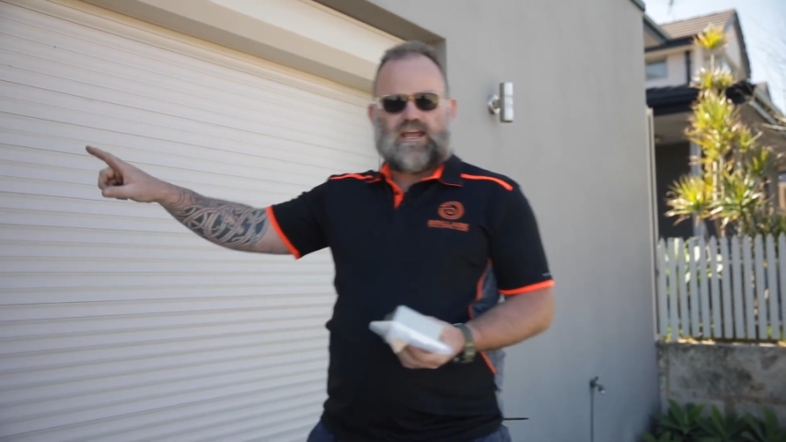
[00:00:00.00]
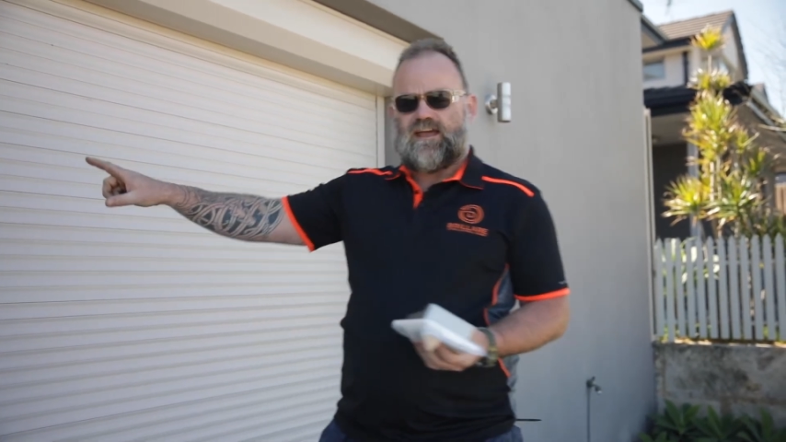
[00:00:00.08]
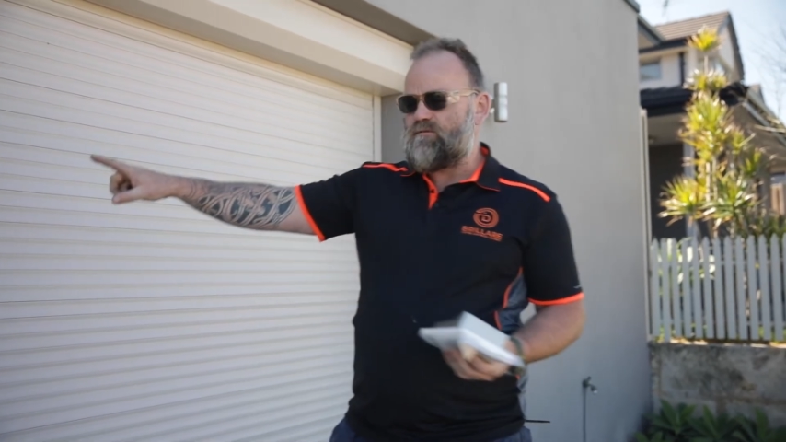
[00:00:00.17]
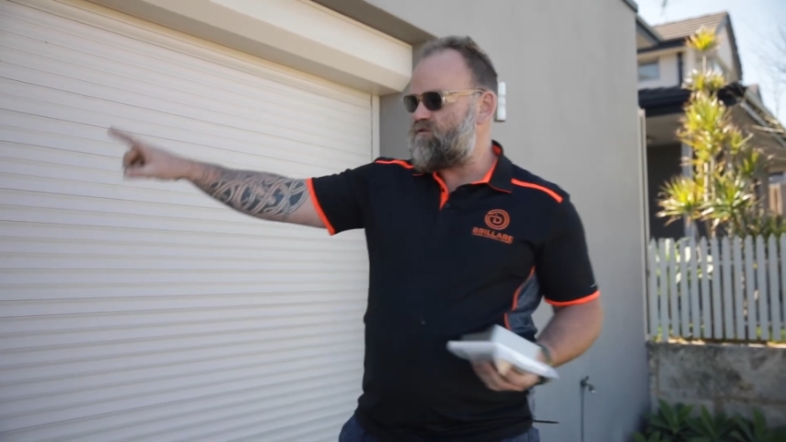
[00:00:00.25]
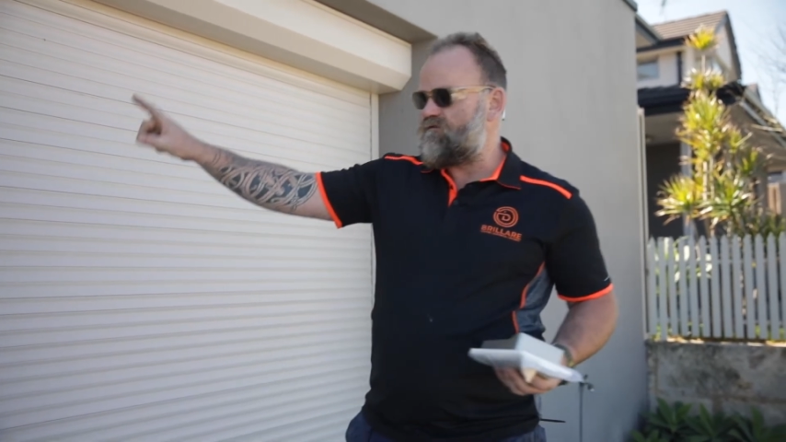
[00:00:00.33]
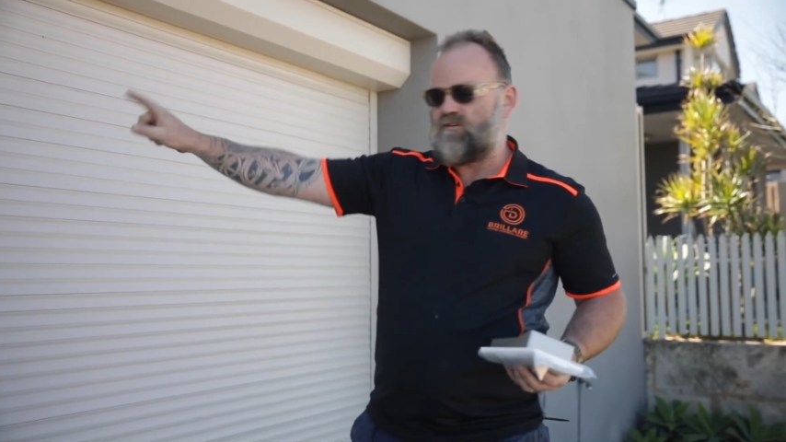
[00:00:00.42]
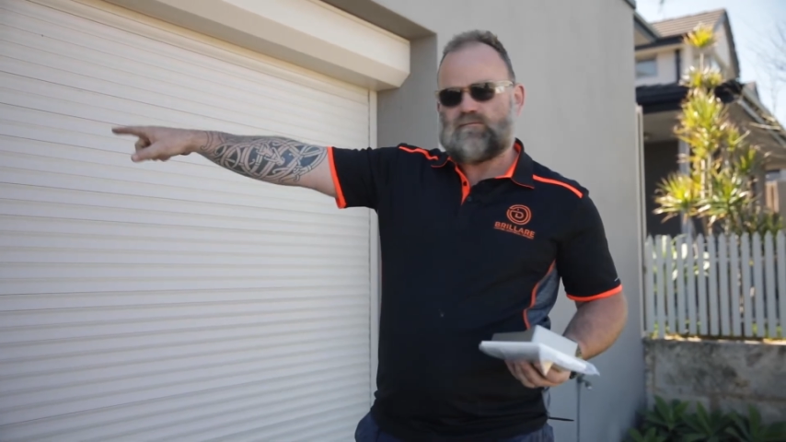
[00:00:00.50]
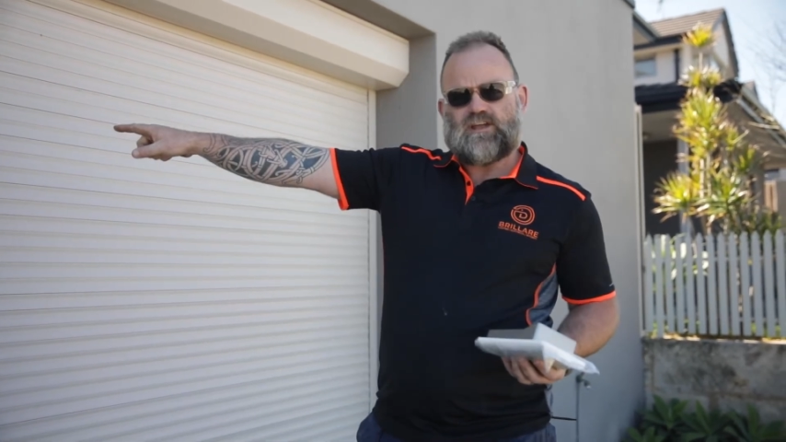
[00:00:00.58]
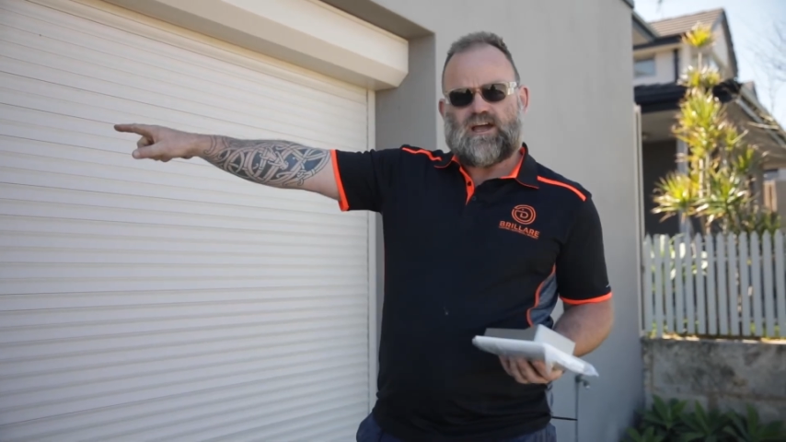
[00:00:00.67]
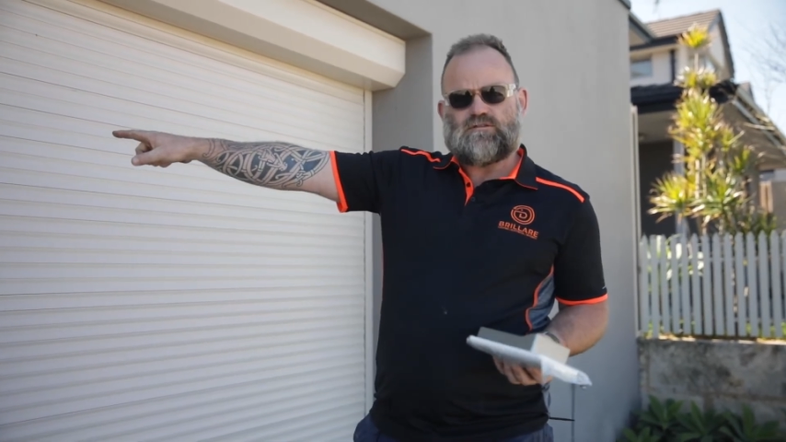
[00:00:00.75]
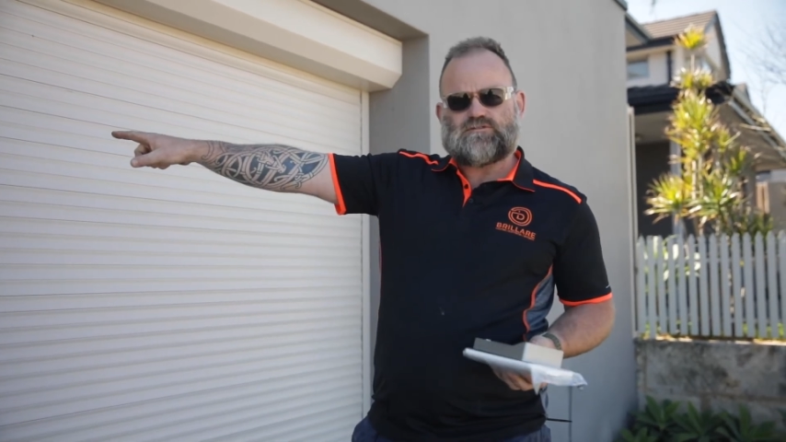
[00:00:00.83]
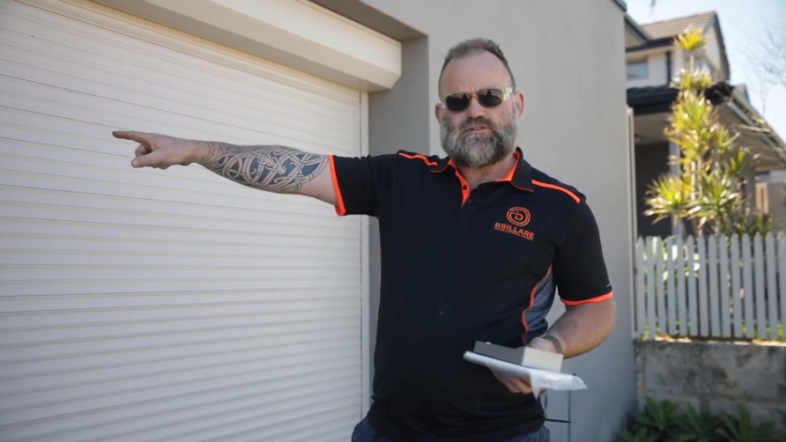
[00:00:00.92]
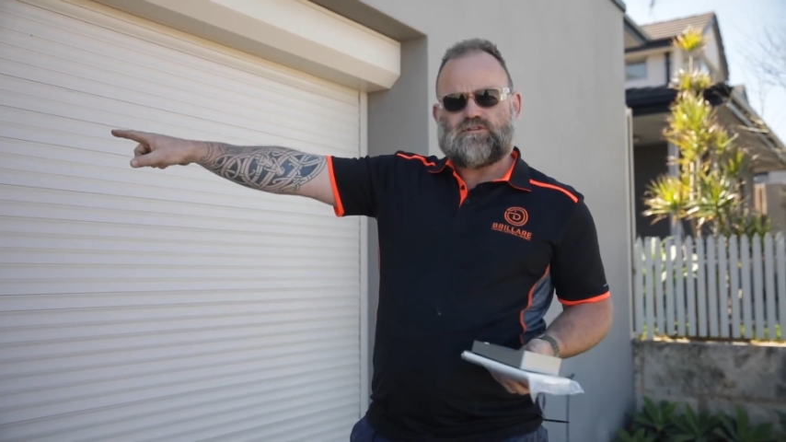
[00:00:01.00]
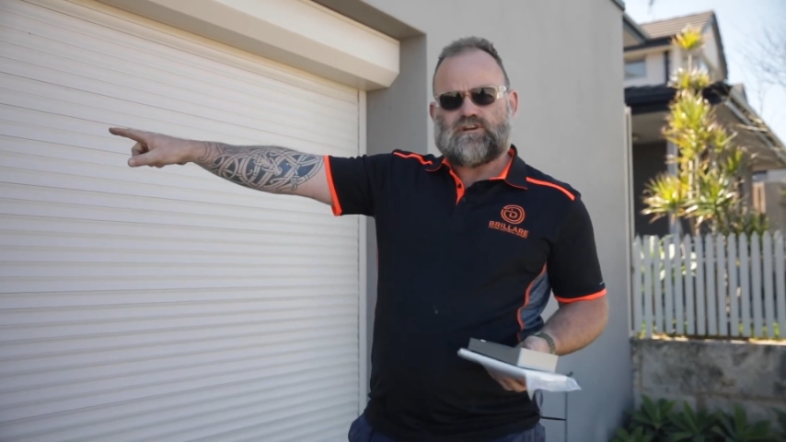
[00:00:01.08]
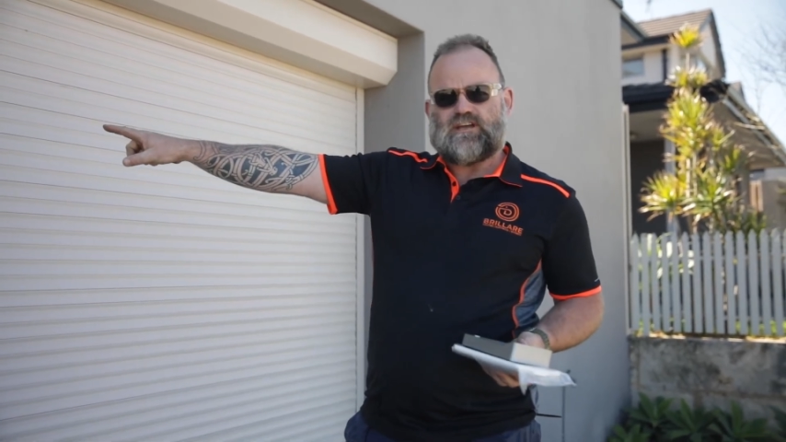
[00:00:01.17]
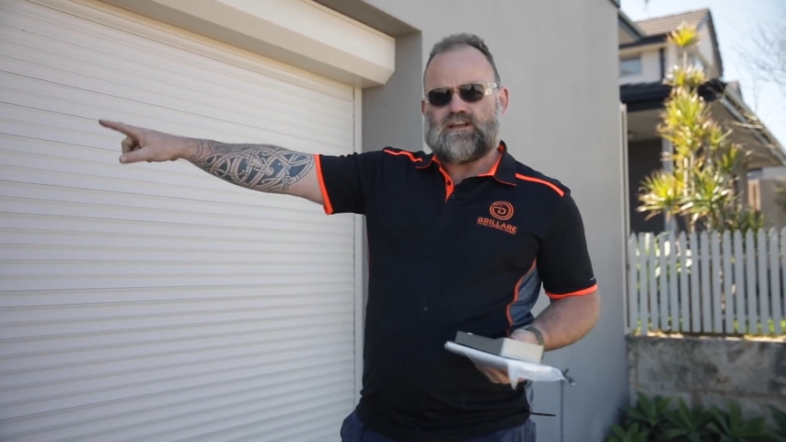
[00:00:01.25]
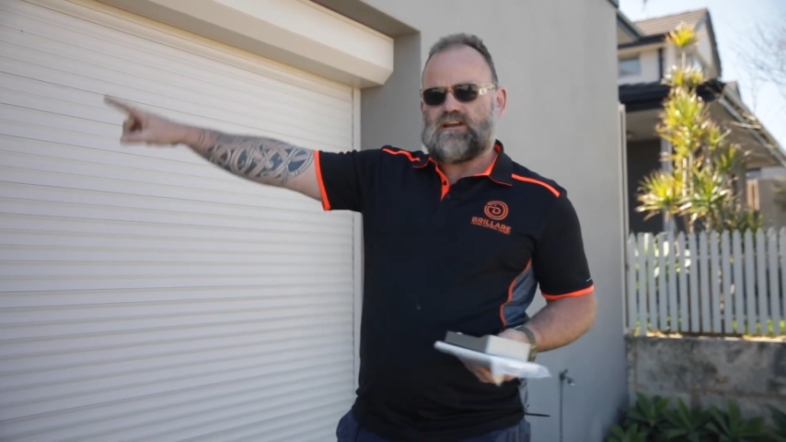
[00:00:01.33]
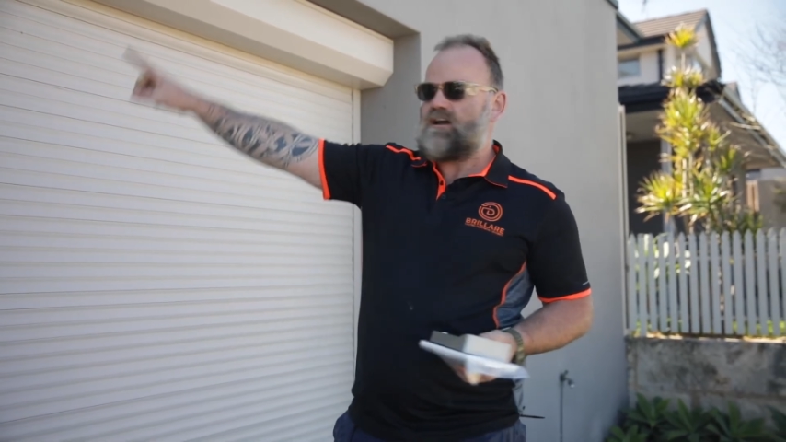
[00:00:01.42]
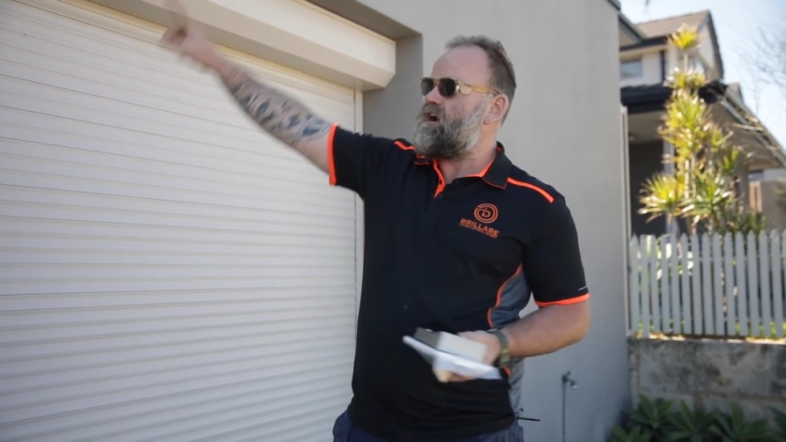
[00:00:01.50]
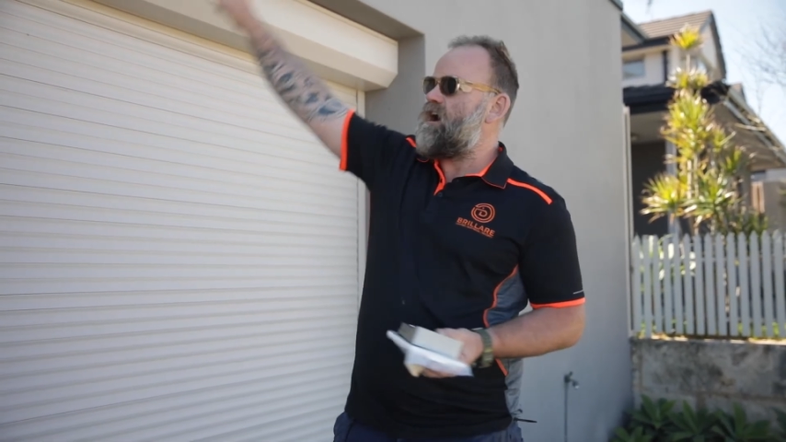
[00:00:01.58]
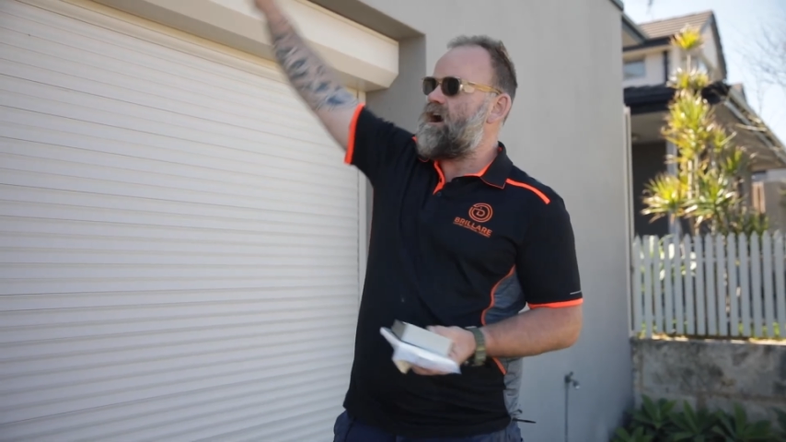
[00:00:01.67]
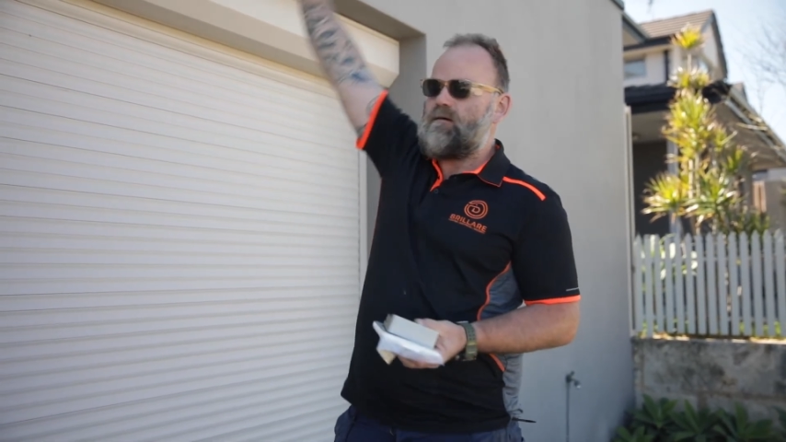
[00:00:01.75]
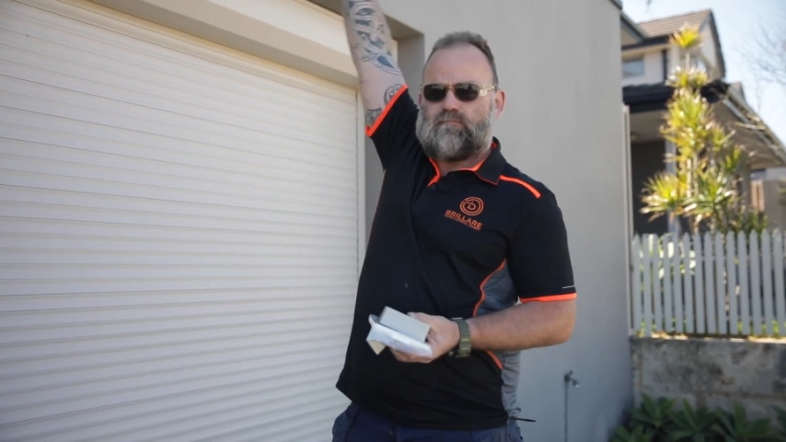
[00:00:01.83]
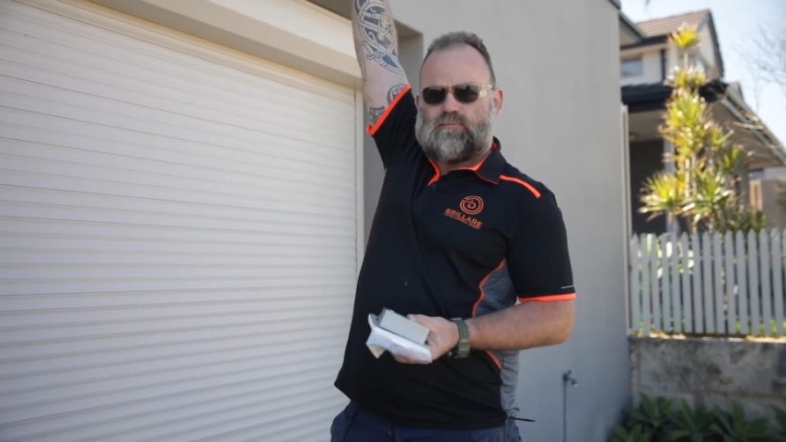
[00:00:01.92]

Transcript: cable from the outdoor unit up